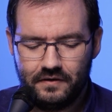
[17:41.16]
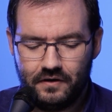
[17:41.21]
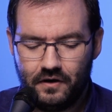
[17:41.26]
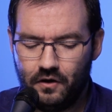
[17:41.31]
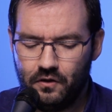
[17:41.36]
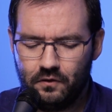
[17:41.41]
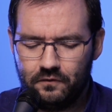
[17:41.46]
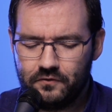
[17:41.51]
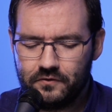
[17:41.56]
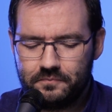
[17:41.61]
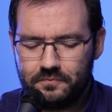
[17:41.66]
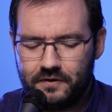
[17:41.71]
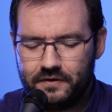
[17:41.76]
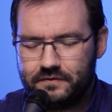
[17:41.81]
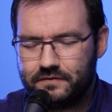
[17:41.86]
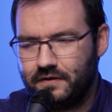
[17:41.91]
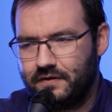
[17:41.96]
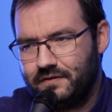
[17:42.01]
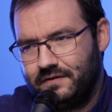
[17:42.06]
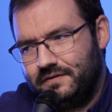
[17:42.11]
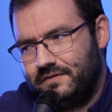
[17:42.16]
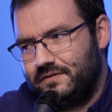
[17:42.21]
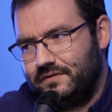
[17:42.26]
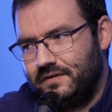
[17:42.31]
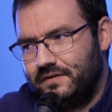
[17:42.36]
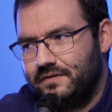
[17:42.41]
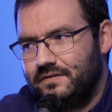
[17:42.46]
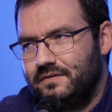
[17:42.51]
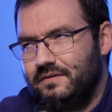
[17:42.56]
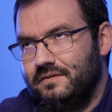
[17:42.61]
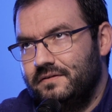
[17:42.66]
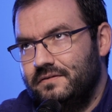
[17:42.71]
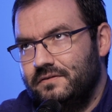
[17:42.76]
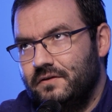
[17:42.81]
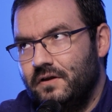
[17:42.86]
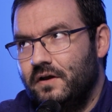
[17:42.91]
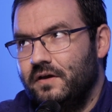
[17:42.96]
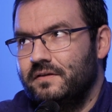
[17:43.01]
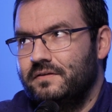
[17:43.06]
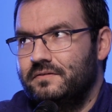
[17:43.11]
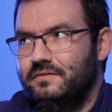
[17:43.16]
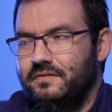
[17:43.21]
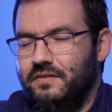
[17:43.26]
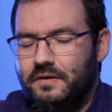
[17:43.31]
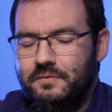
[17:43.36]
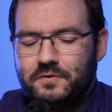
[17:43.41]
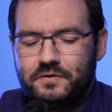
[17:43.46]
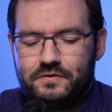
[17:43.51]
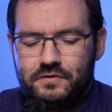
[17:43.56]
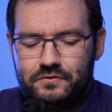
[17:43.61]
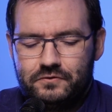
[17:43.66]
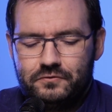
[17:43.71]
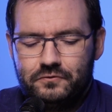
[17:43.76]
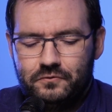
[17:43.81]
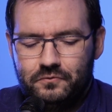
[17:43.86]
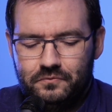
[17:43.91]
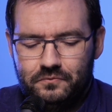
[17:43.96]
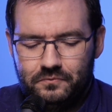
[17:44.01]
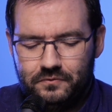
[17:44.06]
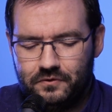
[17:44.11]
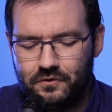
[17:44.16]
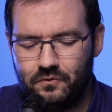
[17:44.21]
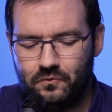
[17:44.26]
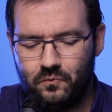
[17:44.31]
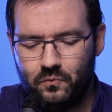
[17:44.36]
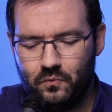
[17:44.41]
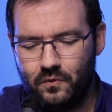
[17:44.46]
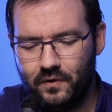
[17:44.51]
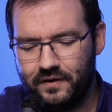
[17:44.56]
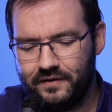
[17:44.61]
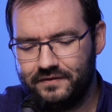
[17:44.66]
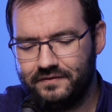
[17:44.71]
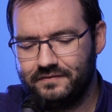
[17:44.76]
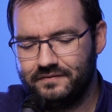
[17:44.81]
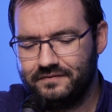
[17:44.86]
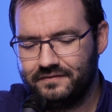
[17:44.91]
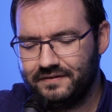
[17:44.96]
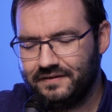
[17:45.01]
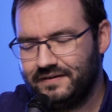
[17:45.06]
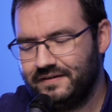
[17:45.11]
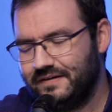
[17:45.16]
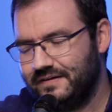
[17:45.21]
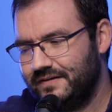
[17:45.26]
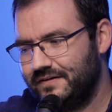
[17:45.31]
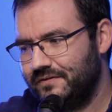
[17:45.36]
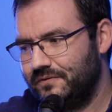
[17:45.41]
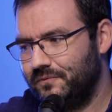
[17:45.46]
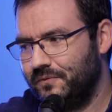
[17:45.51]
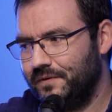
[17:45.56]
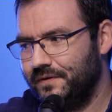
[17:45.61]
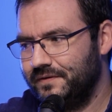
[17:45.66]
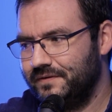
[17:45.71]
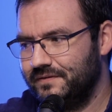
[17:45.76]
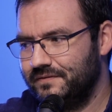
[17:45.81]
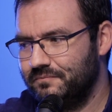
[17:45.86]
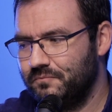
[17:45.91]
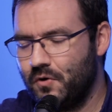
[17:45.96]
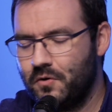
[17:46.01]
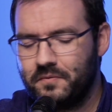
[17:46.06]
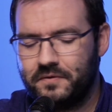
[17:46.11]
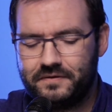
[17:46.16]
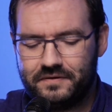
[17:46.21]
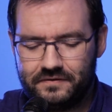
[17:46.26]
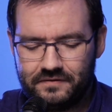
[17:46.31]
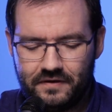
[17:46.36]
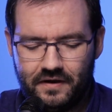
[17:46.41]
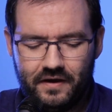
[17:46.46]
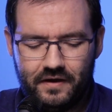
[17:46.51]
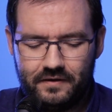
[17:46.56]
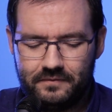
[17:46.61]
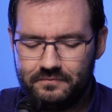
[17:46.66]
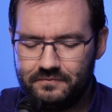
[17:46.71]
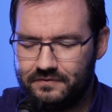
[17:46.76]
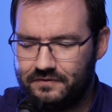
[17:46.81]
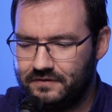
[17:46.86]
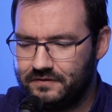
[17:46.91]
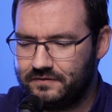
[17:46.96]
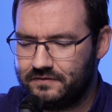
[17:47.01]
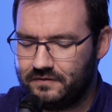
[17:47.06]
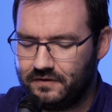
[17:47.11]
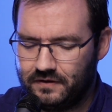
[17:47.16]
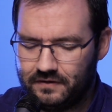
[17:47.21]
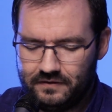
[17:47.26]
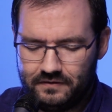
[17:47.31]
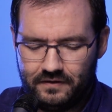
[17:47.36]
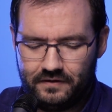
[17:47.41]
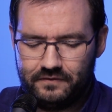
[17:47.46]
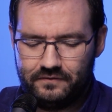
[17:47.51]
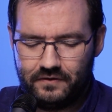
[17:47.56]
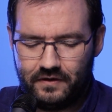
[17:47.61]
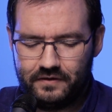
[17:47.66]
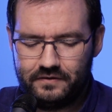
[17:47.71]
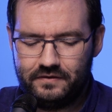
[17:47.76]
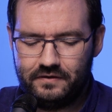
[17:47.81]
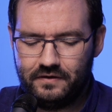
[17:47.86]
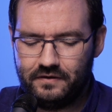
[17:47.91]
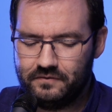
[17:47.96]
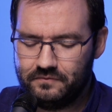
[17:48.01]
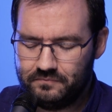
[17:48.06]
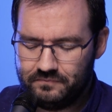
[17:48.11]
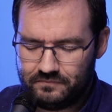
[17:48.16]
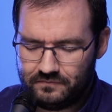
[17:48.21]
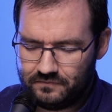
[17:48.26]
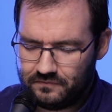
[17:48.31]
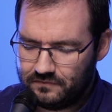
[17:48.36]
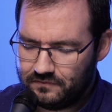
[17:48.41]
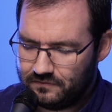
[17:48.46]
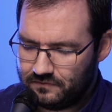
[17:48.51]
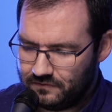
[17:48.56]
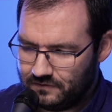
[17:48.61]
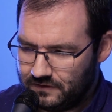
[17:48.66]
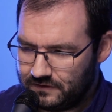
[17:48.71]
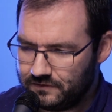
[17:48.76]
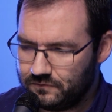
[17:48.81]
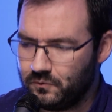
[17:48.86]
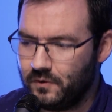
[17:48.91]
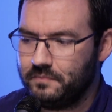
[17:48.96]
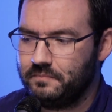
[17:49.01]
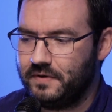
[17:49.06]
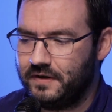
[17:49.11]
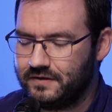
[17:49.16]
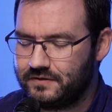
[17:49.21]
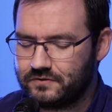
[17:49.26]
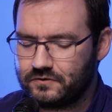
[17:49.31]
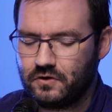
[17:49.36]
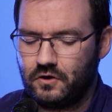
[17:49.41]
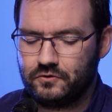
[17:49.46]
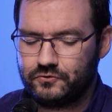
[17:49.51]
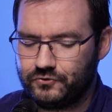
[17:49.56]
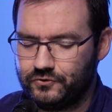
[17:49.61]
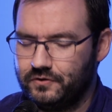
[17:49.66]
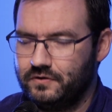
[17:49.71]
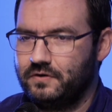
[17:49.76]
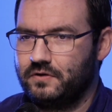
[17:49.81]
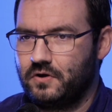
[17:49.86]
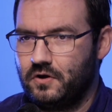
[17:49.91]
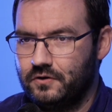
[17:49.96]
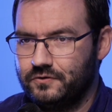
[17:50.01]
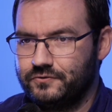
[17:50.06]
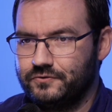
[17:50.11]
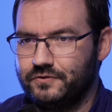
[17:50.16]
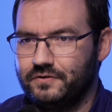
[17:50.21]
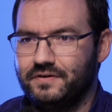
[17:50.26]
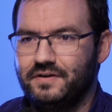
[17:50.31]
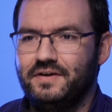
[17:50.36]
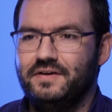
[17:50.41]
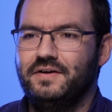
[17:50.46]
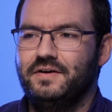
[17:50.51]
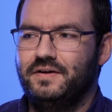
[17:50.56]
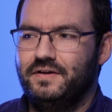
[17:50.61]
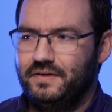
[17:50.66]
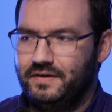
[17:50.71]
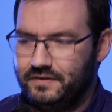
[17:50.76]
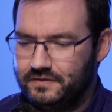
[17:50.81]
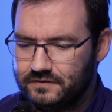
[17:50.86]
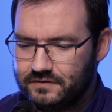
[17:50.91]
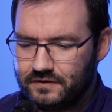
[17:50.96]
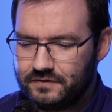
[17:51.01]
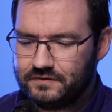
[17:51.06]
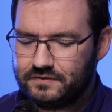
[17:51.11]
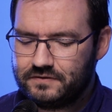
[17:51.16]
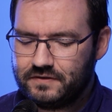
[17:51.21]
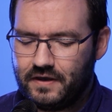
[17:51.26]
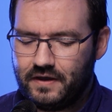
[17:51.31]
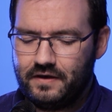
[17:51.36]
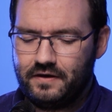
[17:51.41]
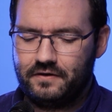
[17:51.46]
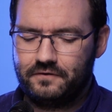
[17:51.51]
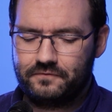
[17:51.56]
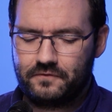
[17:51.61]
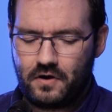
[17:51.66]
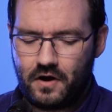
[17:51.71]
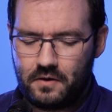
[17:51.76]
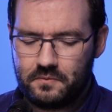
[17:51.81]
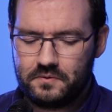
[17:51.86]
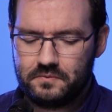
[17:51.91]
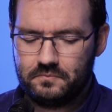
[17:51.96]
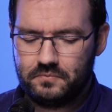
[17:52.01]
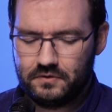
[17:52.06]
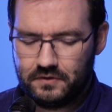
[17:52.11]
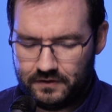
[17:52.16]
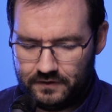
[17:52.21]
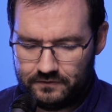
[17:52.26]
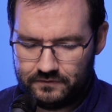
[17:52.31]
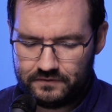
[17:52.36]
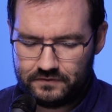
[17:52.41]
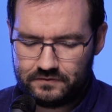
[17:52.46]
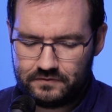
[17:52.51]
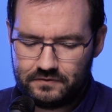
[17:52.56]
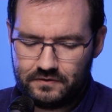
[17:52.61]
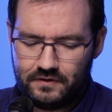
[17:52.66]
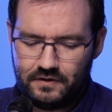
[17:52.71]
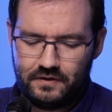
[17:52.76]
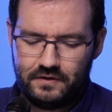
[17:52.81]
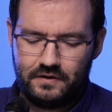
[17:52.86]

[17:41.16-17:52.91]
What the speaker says: all over the place, and it's not limited to one moment in time. This idea, this is what makes culture a culture, is a set of common beliefs.